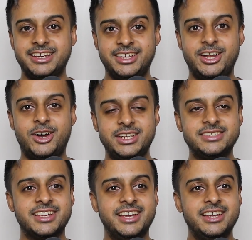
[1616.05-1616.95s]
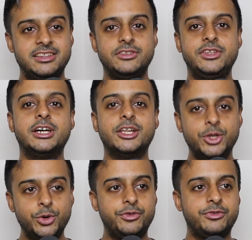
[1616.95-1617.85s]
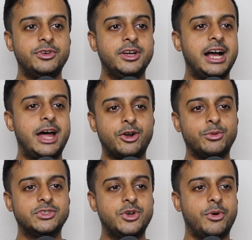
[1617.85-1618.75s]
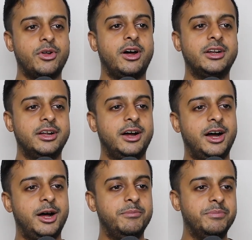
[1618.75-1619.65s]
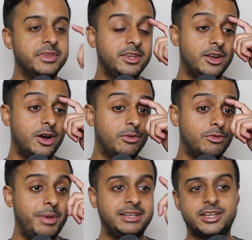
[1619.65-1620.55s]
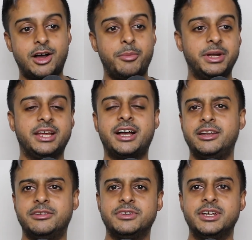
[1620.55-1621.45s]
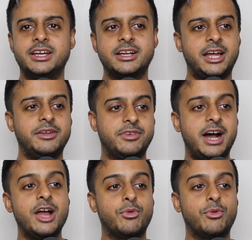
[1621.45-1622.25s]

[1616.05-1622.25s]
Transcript: He's the aloof, I don't know what's going on, romantic comedy kind of guy.